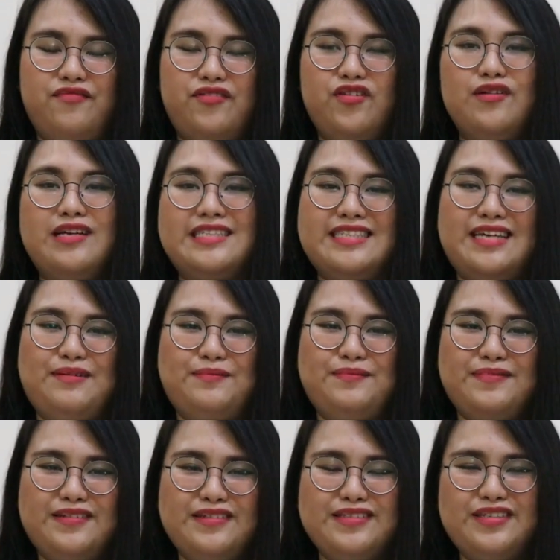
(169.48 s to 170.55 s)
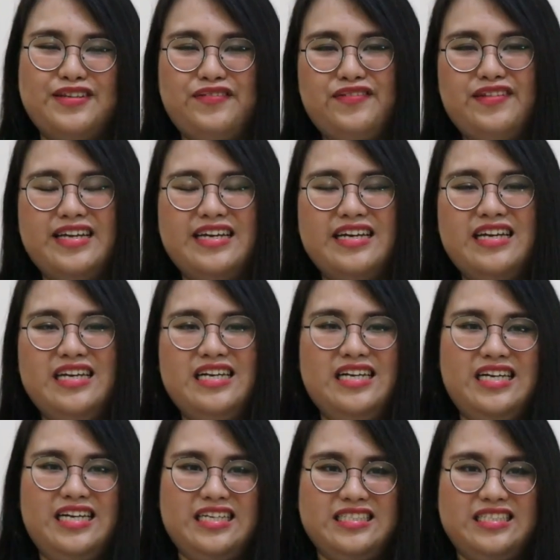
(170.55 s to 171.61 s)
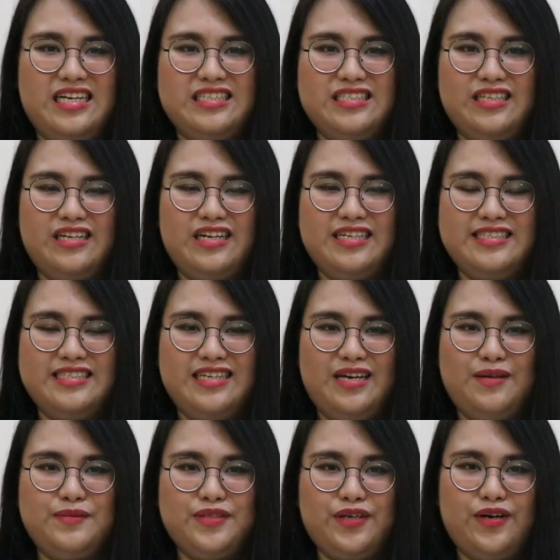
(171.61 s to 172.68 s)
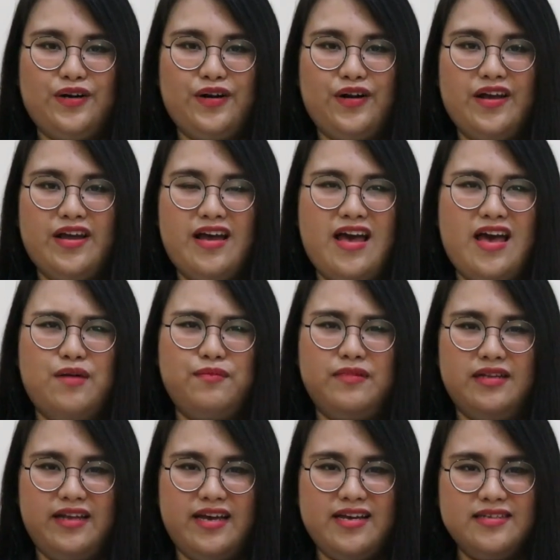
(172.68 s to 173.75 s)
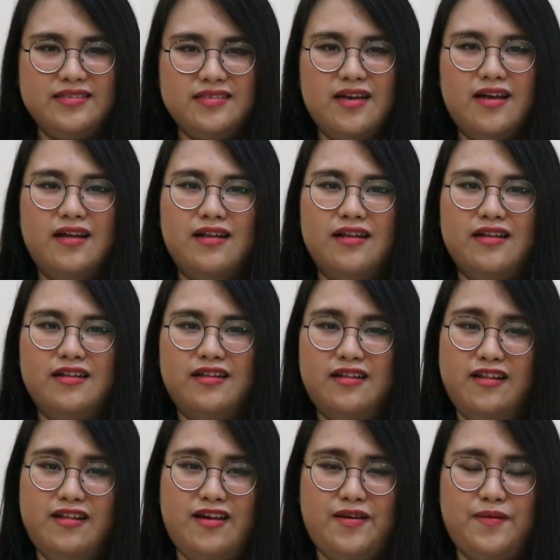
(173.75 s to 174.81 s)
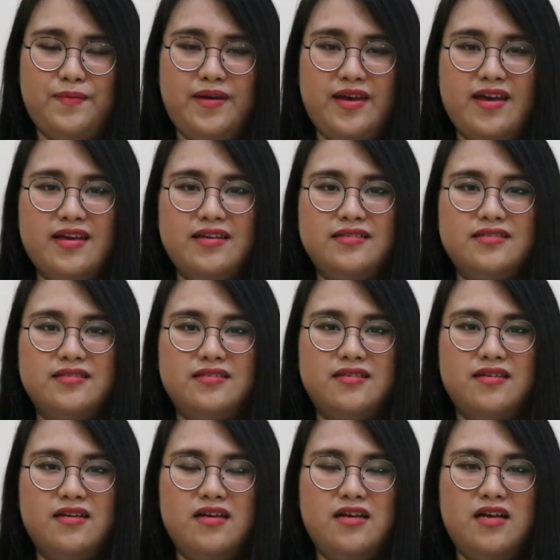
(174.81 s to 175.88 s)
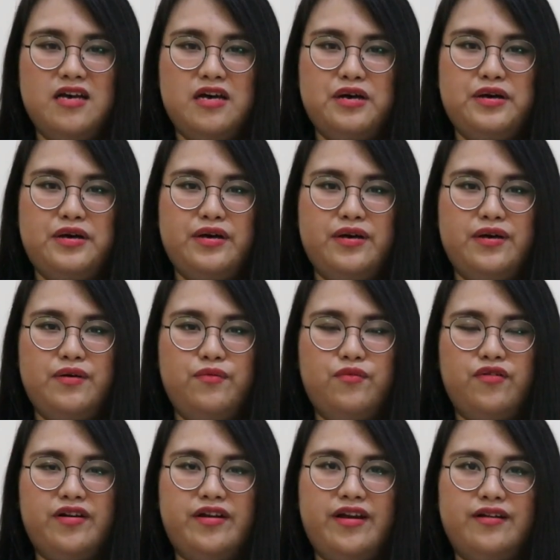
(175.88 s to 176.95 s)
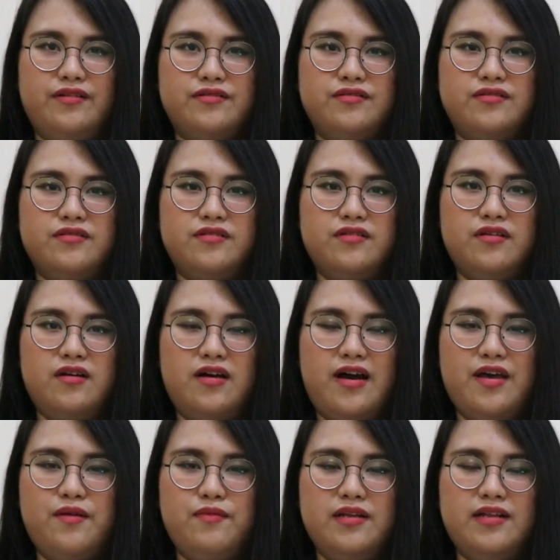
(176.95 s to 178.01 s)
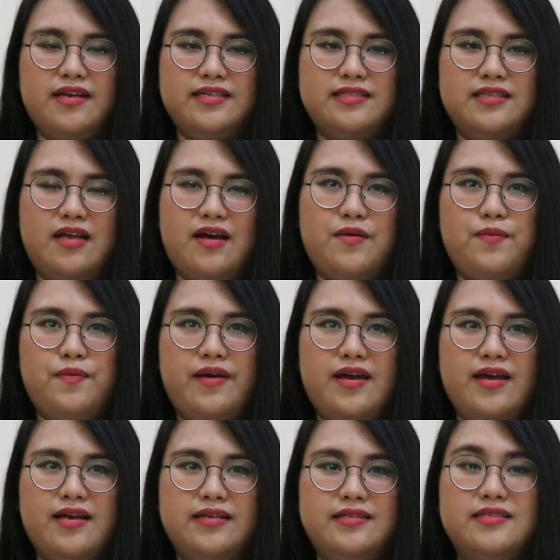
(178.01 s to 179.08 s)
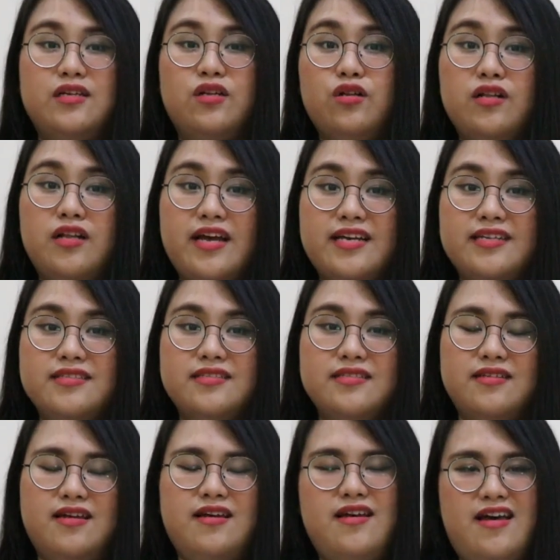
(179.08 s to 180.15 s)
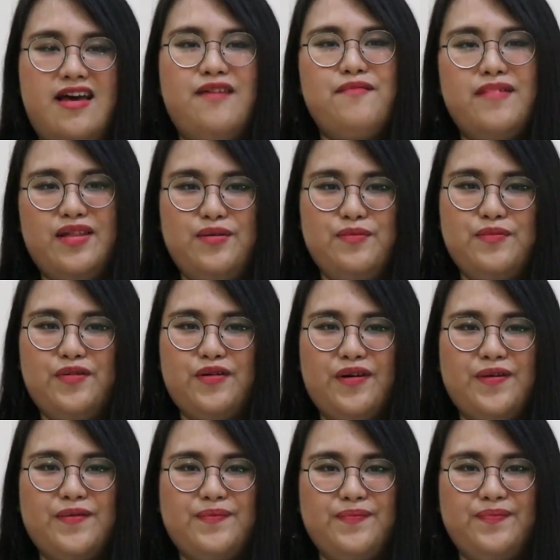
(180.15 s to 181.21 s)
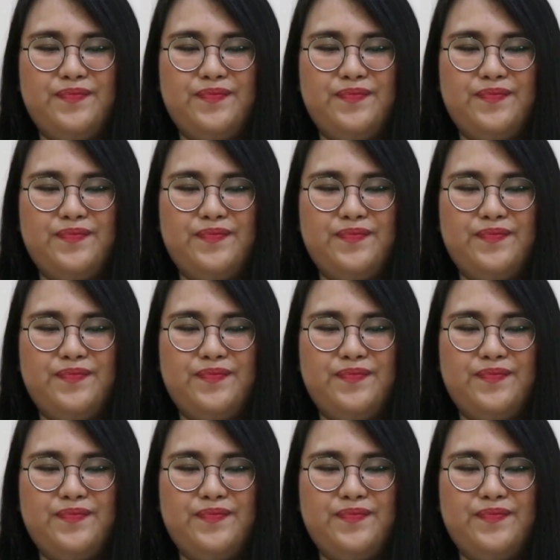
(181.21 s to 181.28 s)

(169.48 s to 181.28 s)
few examples of the extracellular enzymes are amylase, lipase, what else? Amylase, lipase, cellulase, and many more.